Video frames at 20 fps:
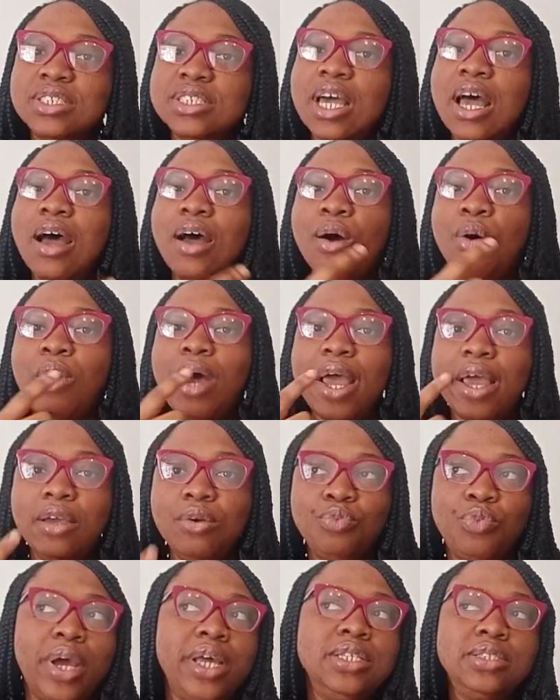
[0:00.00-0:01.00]
just how
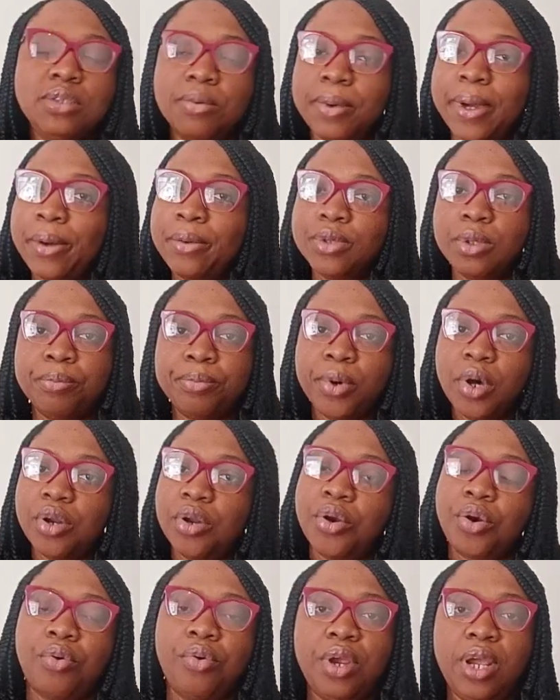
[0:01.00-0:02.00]
I went about the
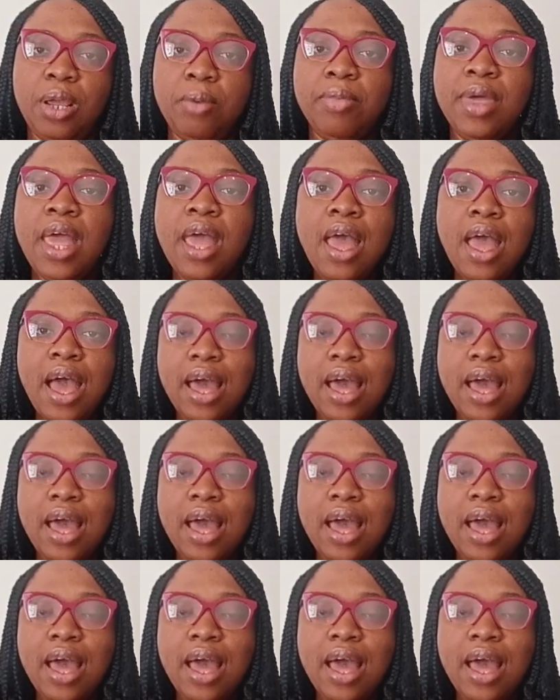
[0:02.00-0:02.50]
buttercream.